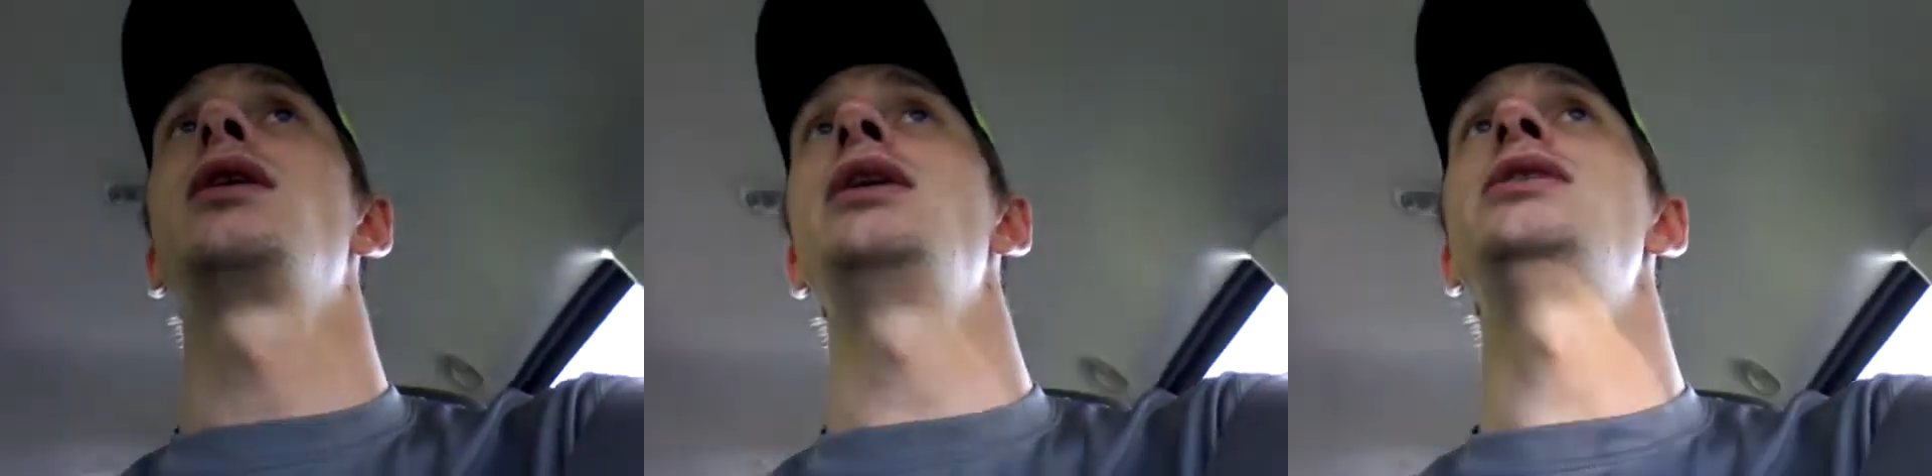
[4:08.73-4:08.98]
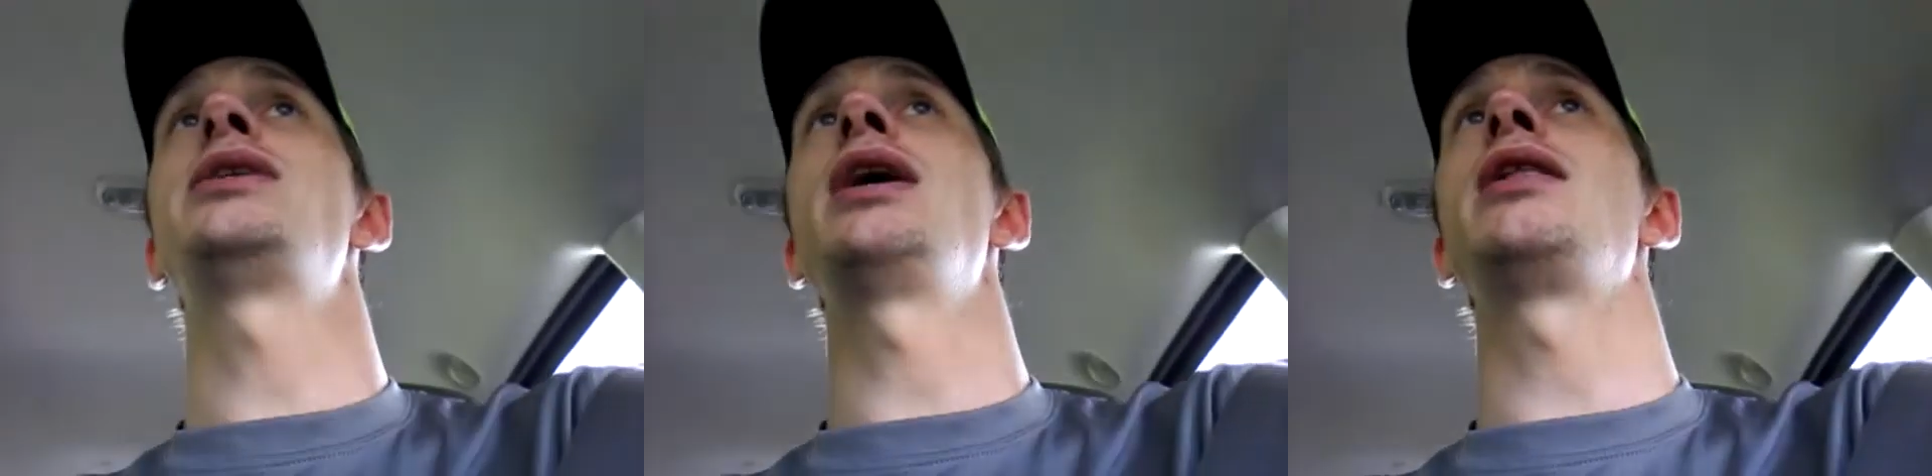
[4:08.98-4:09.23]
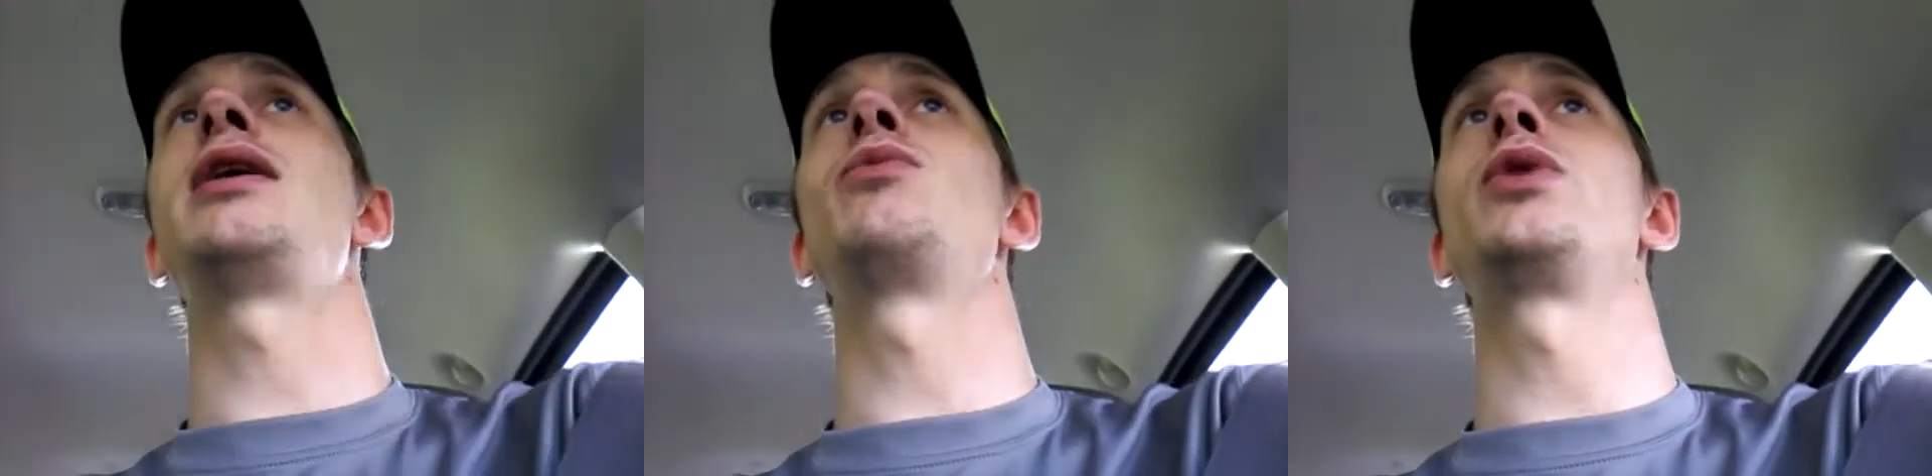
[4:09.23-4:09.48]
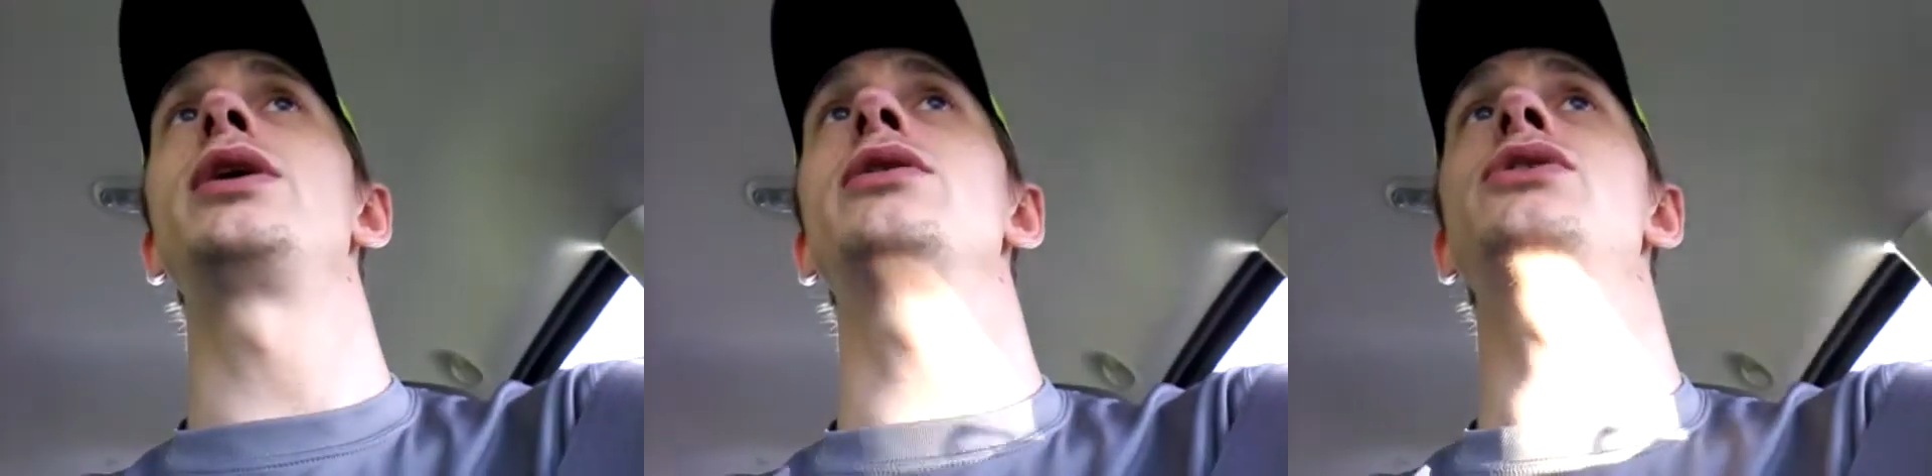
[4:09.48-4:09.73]
He's hell
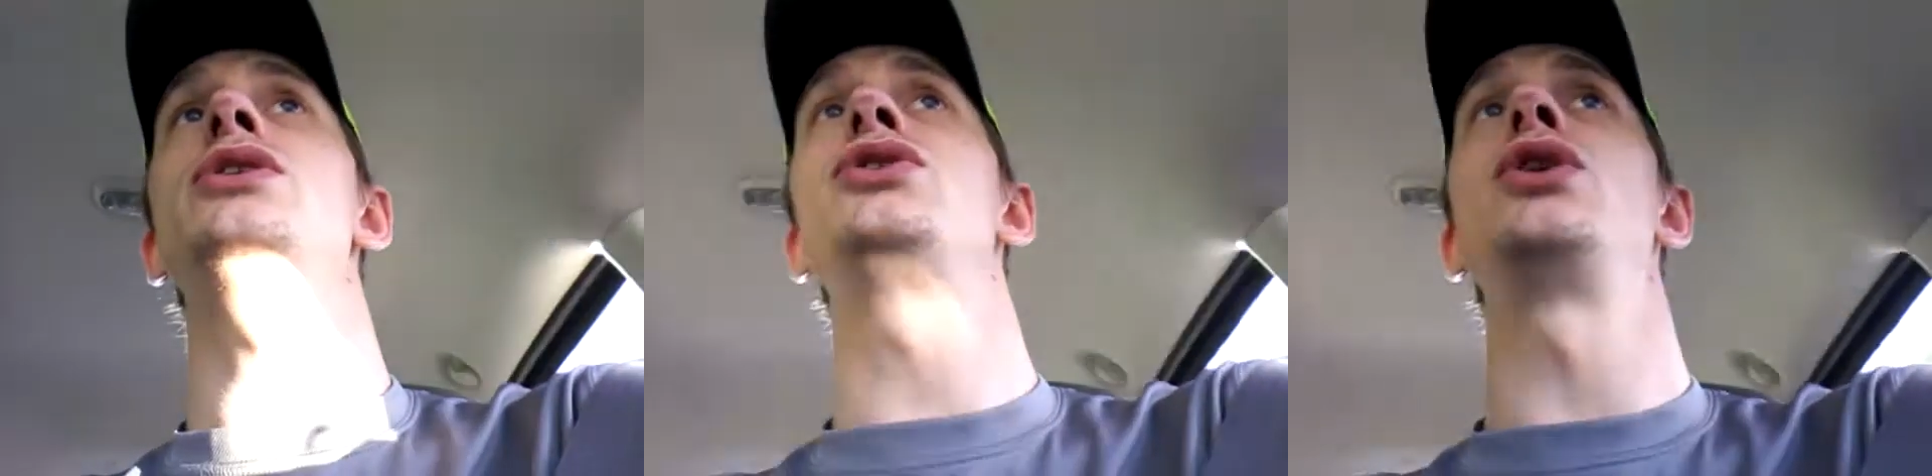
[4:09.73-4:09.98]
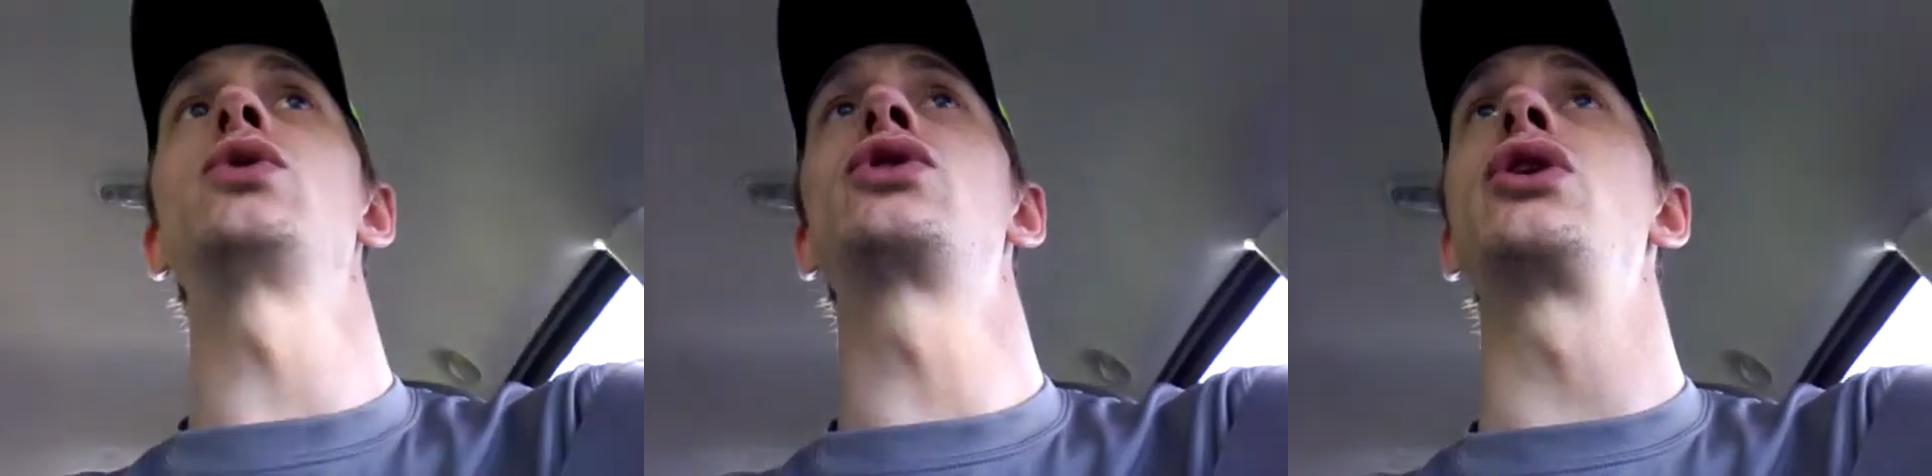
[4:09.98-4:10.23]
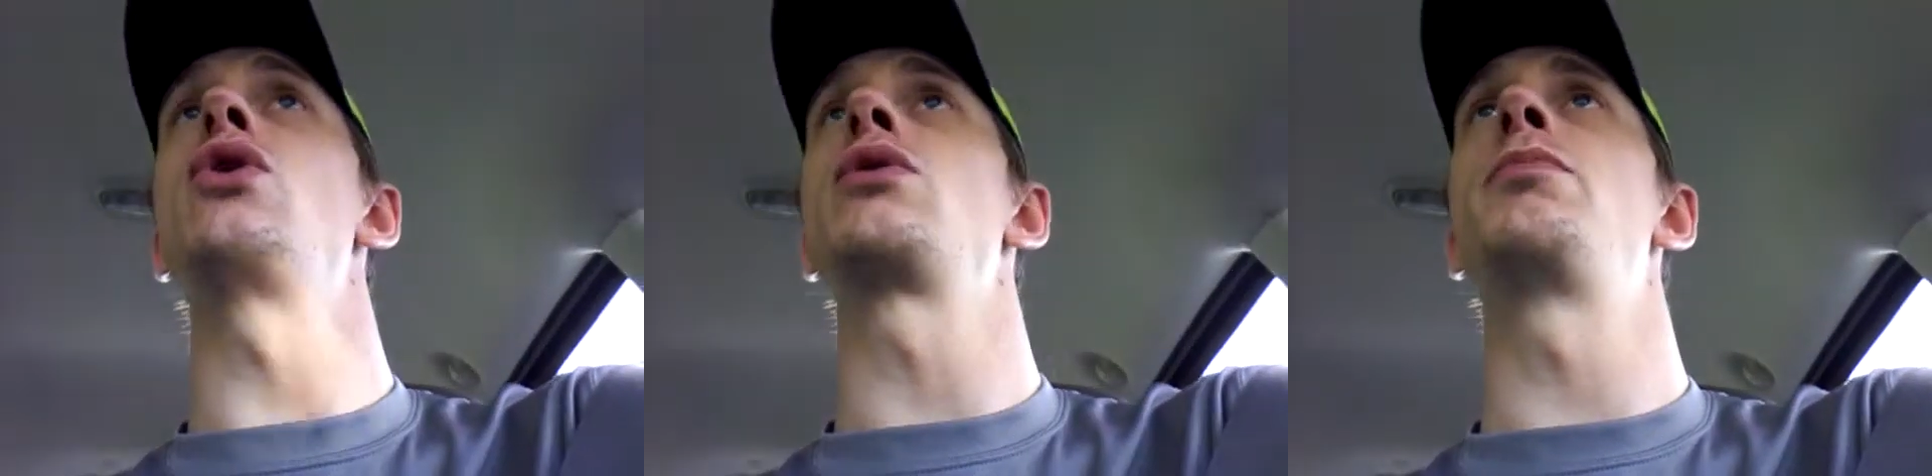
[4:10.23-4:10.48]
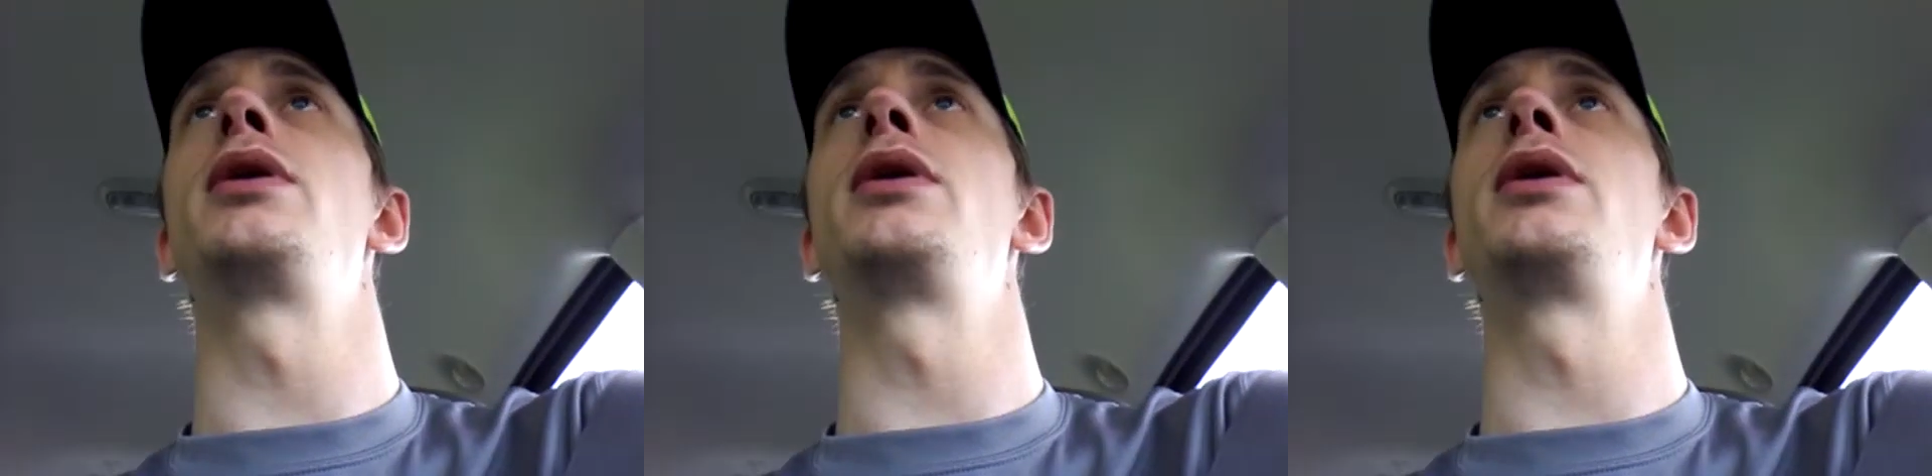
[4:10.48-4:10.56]
on wheels. He's no joke.